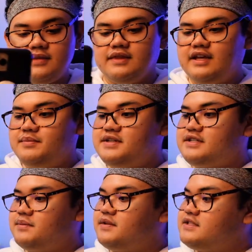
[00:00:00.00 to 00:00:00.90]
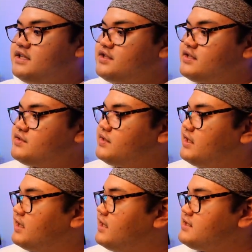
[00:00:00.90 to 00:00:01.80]
the image stabilization is really
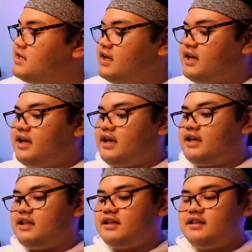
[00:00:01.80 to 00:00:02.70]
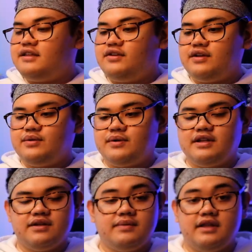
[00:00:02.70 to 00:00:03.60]
nice, and you can do a
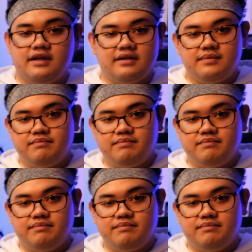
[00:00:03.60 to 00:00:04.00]
lot with it.